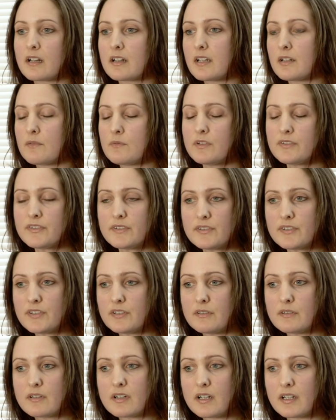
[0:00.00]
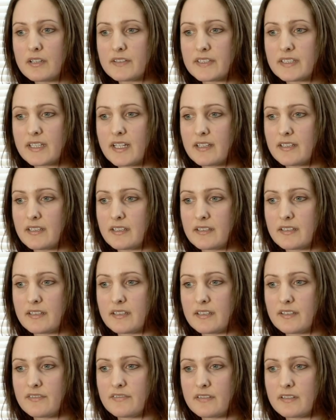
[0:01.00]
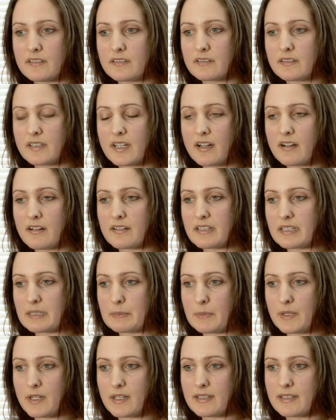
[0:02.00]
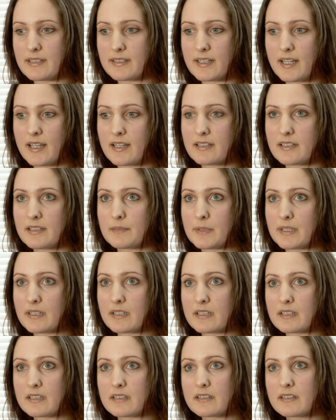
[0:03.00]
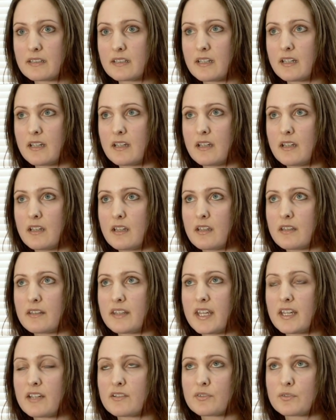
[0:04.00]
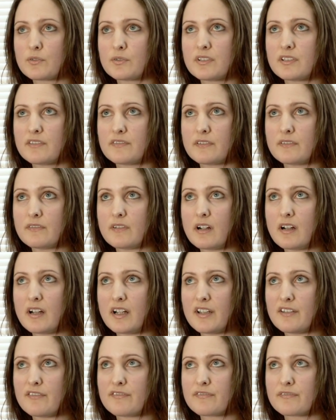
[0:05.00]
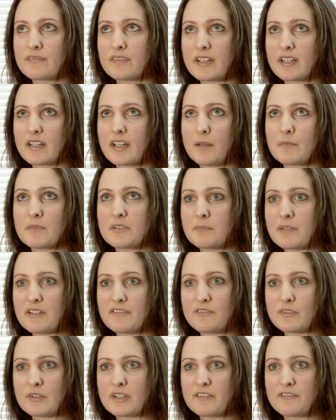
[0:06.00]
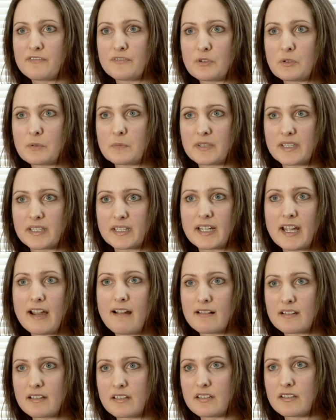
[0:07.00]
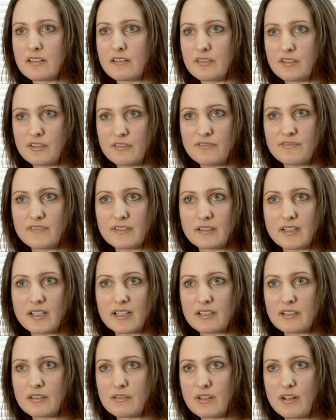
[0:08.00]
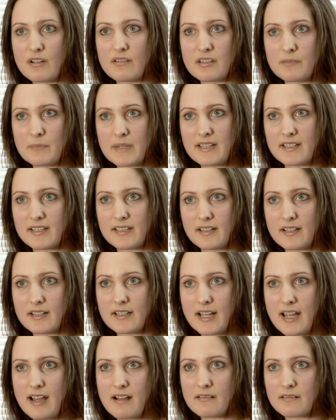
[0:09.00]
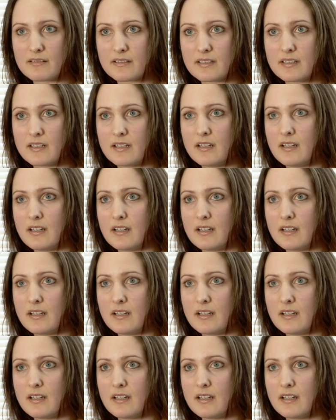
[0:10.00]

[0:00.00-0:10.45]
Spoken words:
It wasn't too hard to get into the different characters' mindsets because they sort of arrive, they come to me fully formed, the characters, and you do feel like you know them inside out.